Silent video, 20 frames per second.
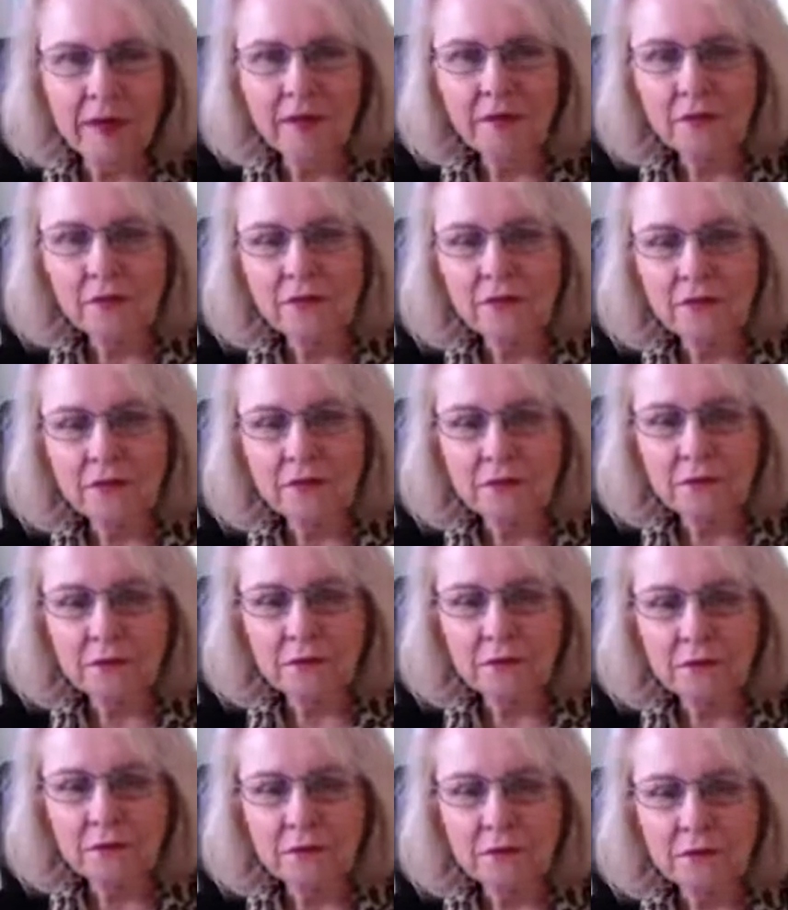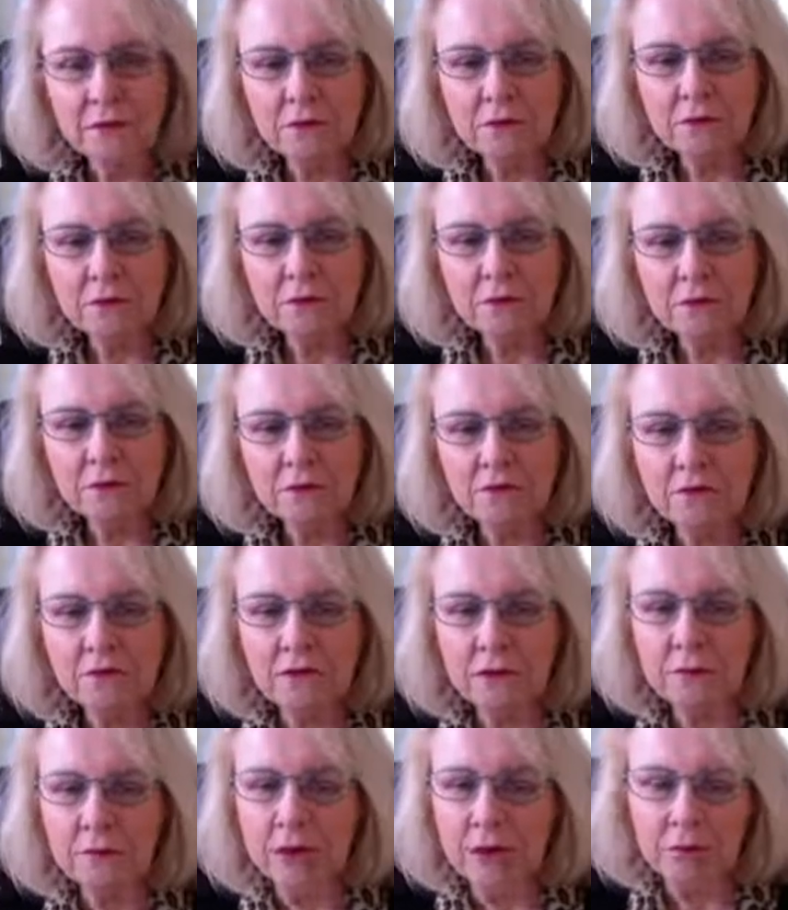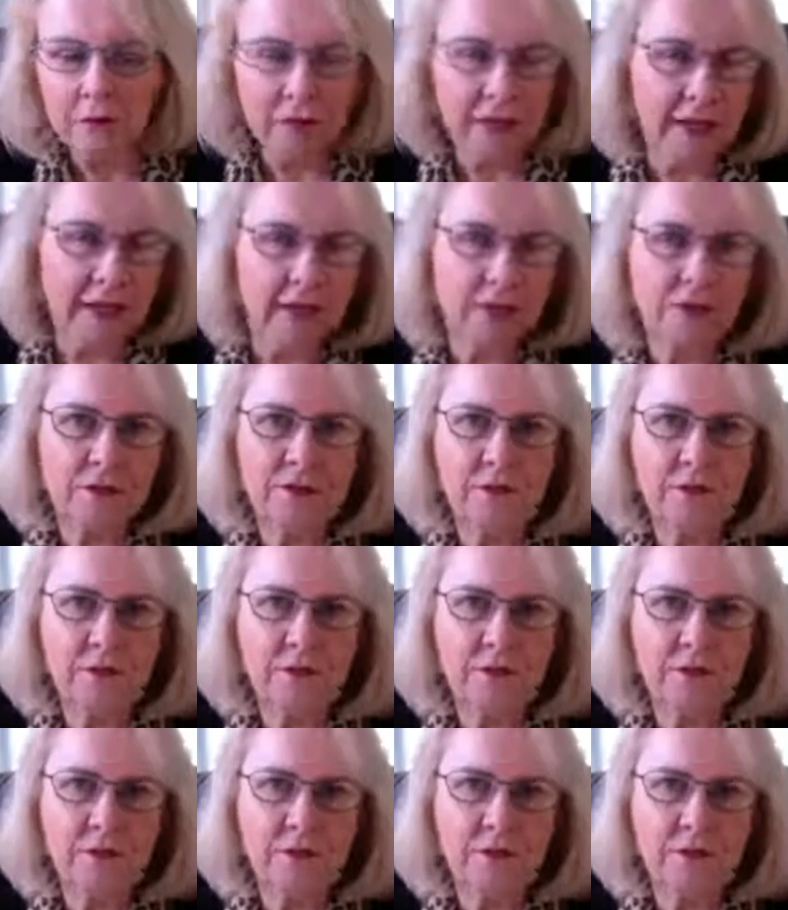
others who feel powerless,